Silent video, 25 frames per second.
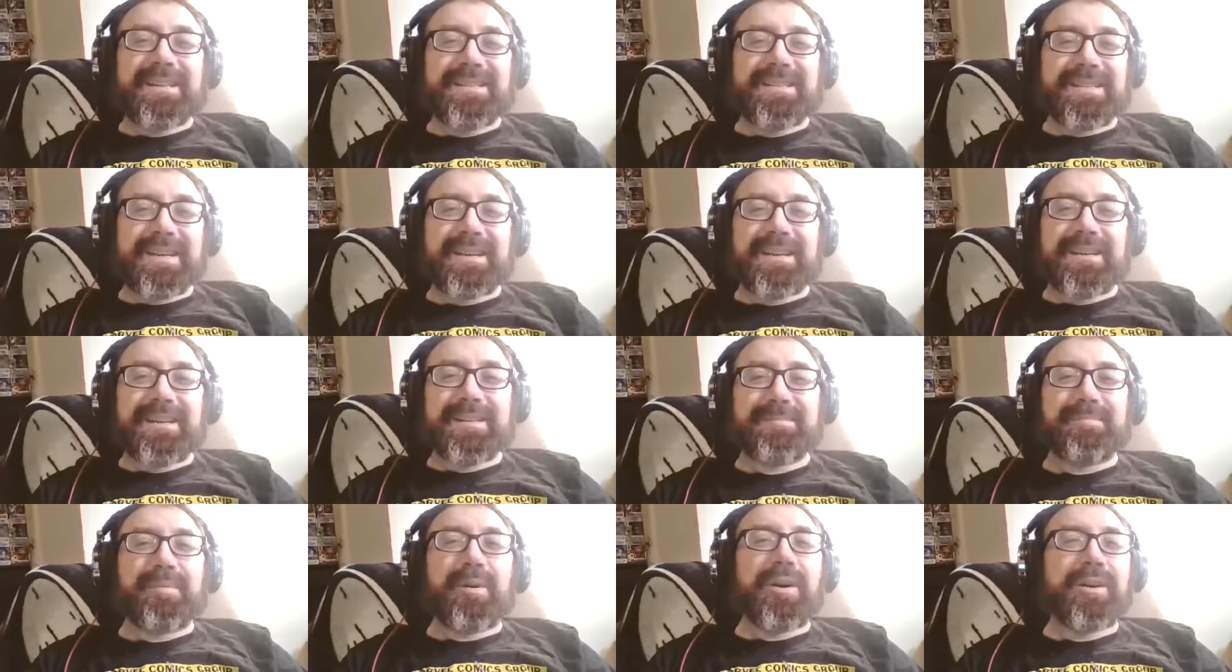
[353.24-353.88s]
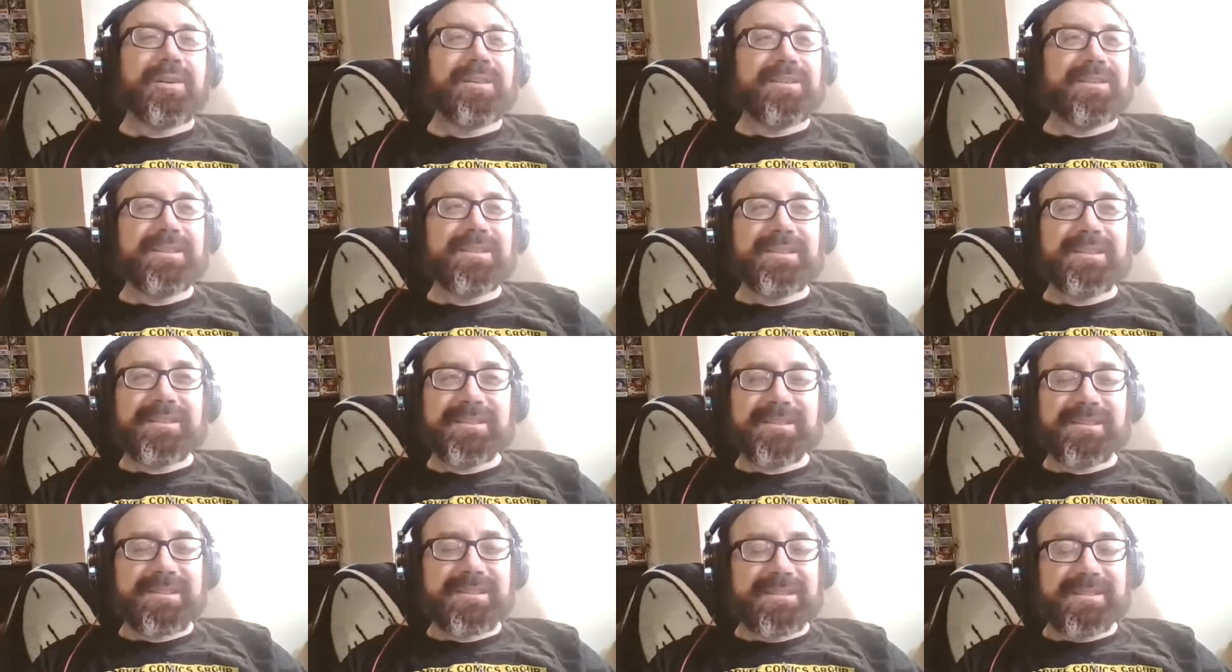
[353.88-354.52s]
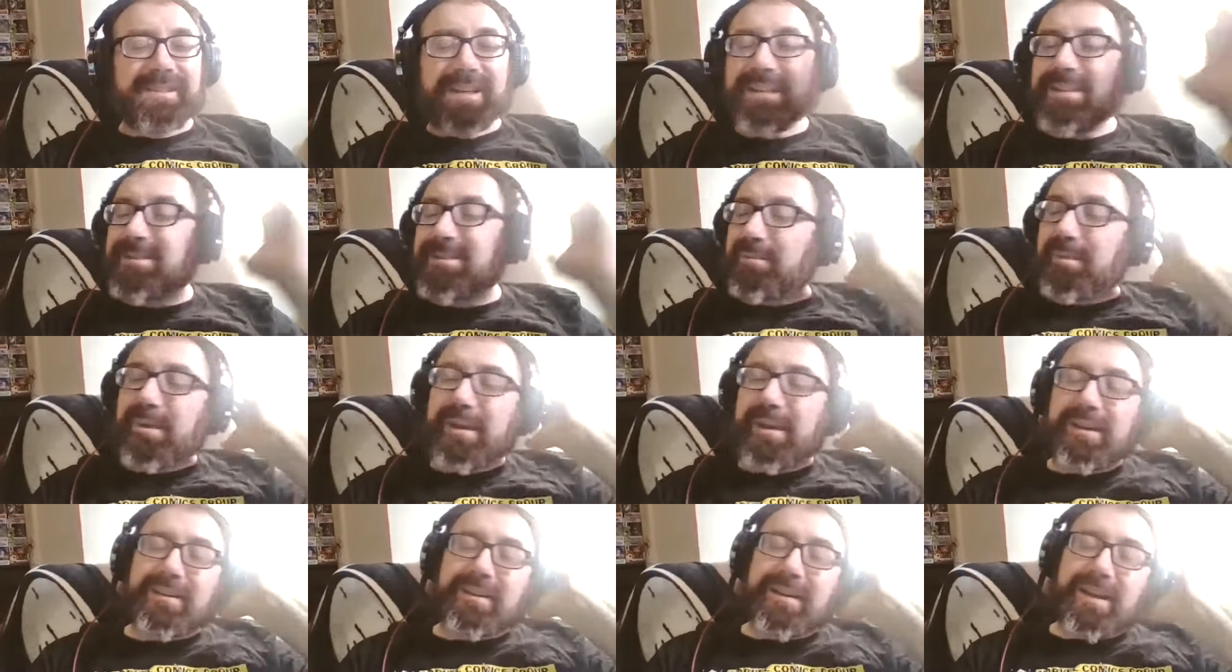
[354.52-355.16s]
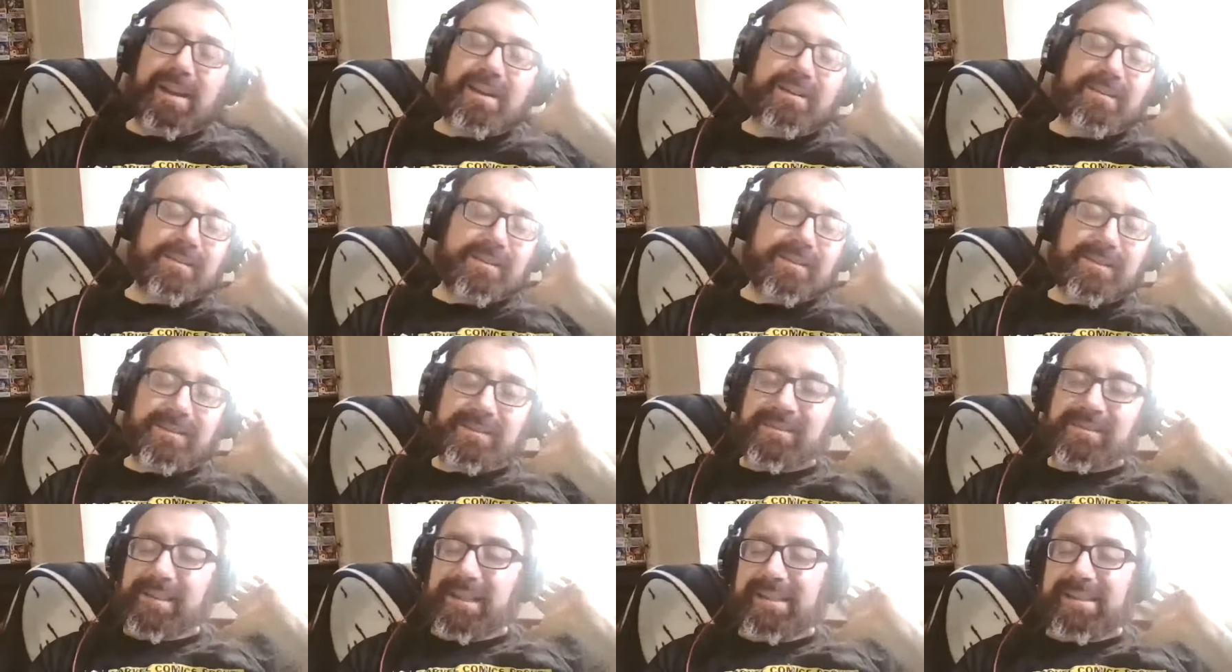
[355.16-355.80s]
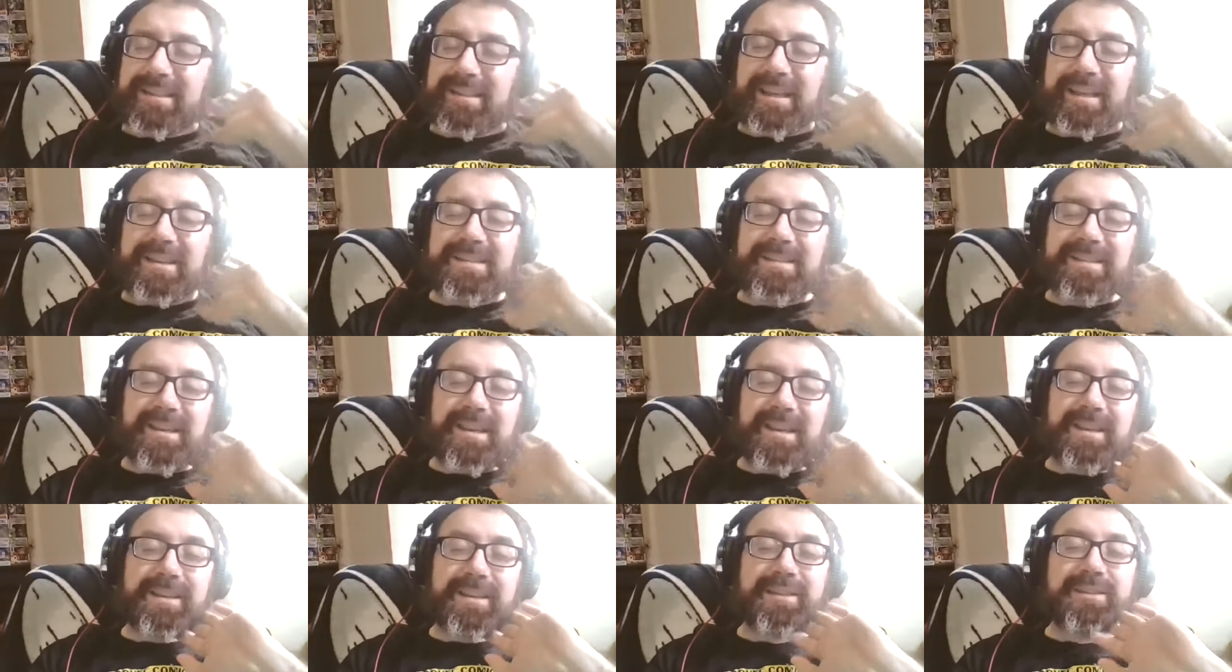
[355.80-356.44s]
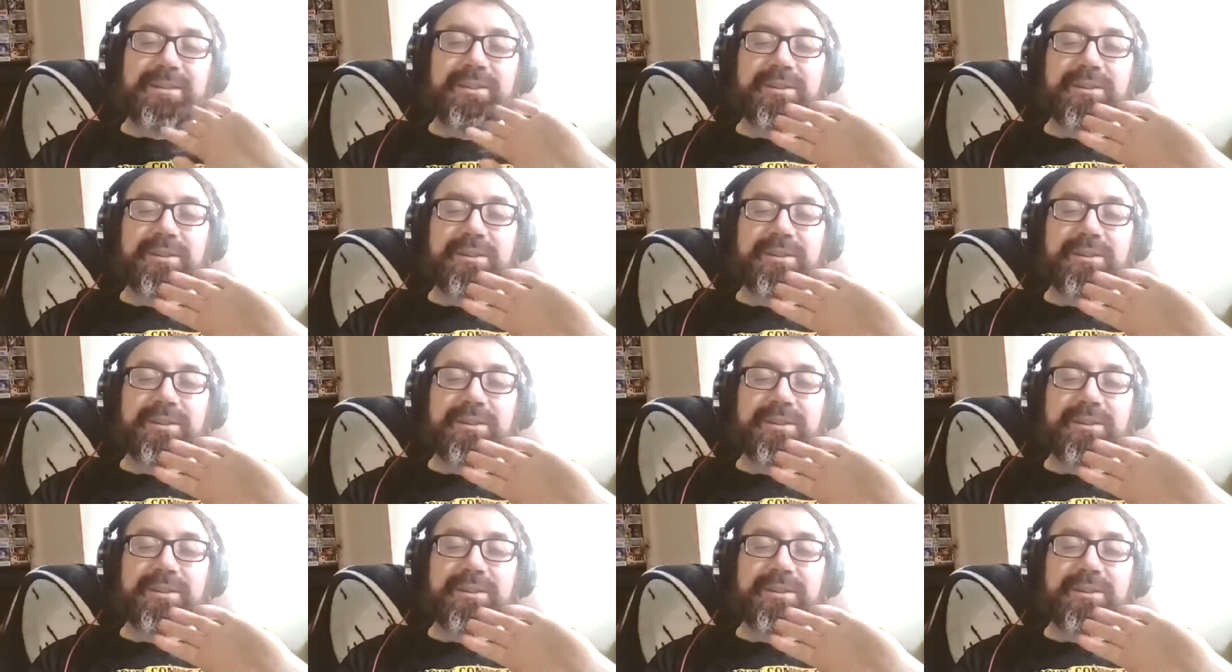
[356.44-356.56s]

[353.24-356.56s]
That's like his partner. It's weird. I don't know. It's it's like. Okay.